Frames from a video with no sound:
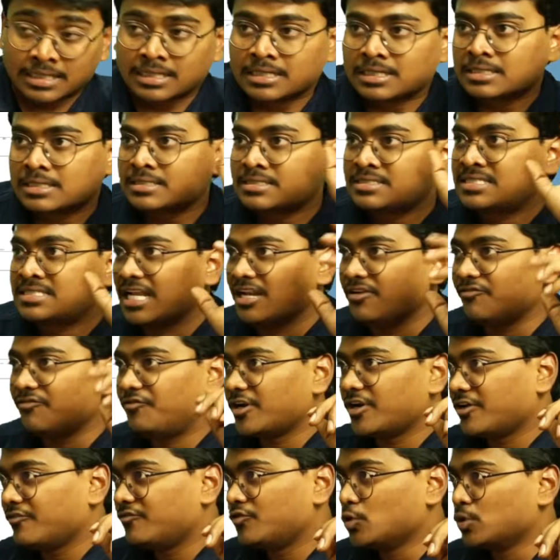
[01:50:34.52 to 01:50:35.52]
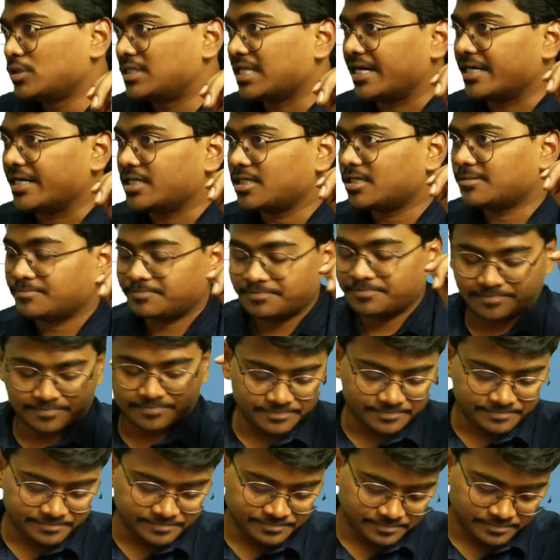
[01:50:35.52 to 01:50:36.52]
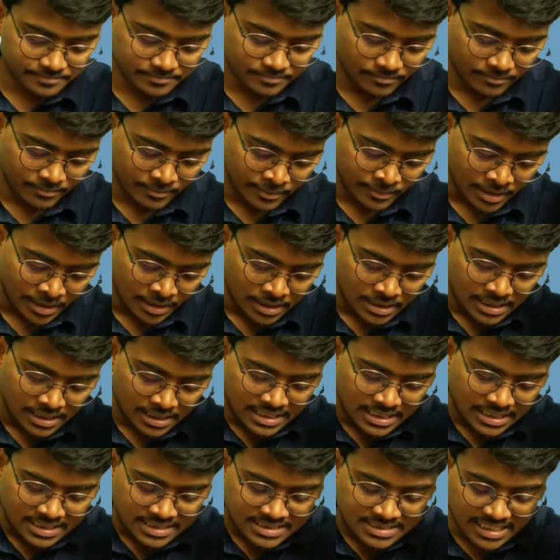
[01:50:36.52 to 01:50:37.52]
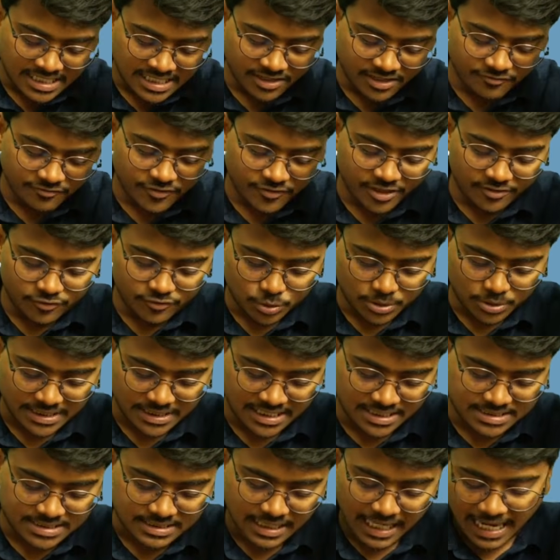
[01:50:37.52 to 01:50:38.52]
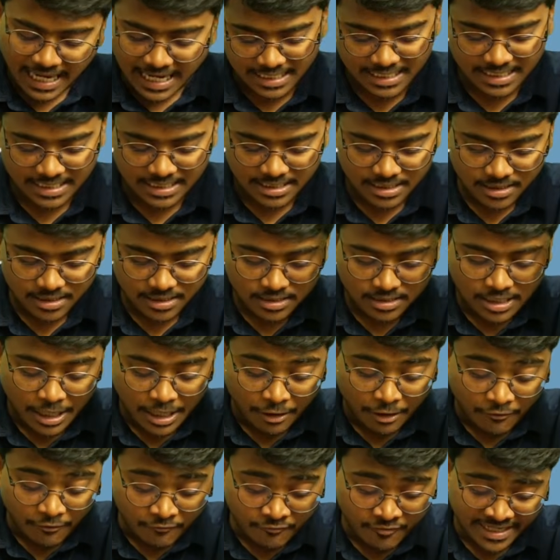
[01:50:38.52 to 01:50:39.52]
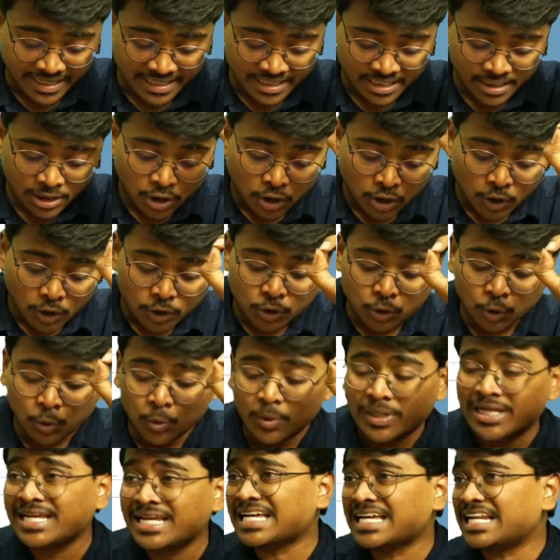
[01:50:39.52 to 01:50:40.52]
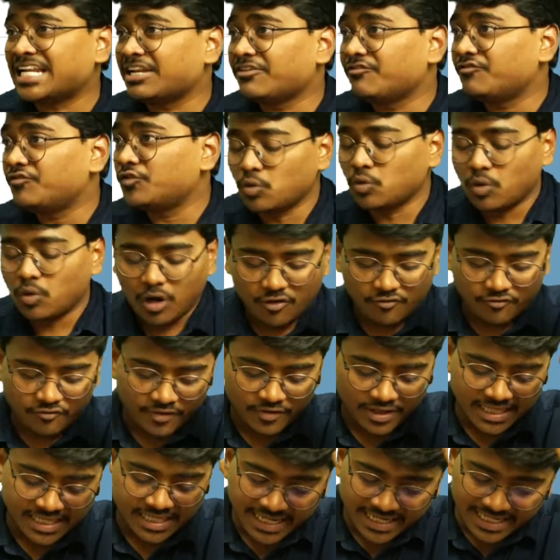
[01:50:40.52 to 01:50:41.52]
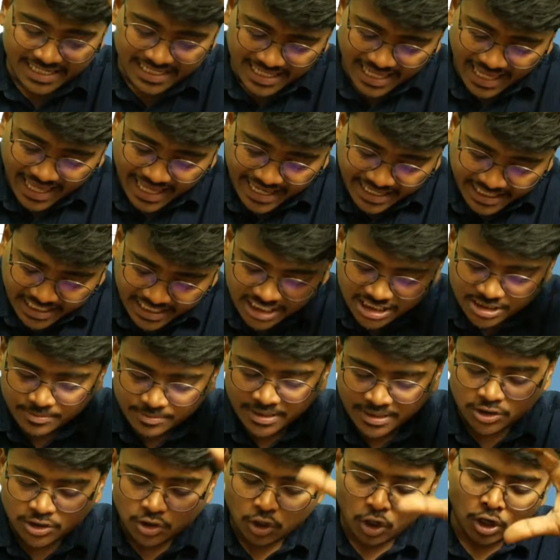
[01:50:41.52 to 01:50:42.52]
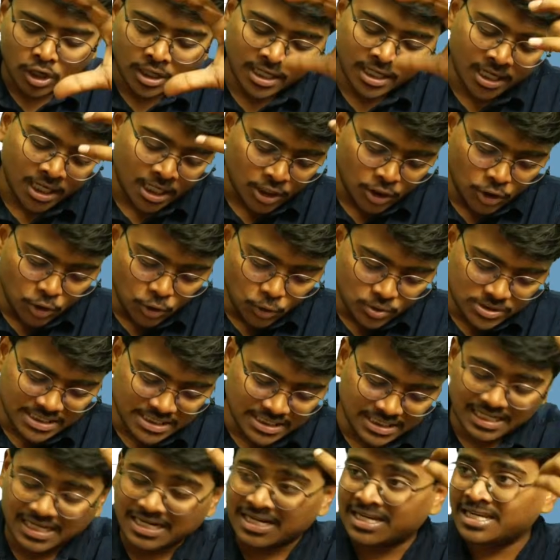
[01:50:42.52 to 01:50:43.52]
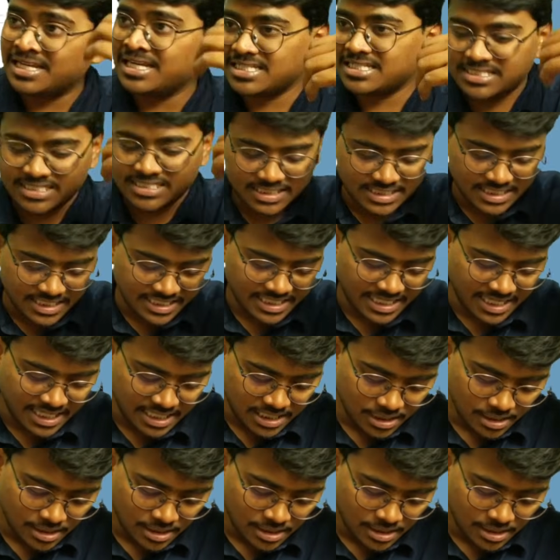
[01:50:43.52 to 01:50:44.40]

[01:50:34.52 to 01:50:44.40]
self review threat. Self review threats occur when during a review of any engagement or conclusion reached in a